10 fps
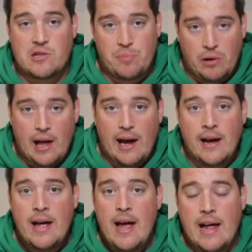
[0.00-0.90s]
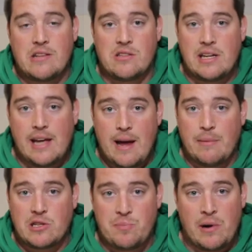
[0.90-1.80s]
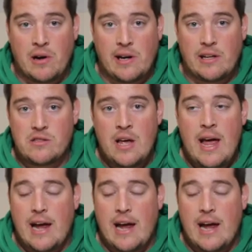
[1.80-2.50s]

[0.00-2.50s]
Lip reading: to play and see game experience,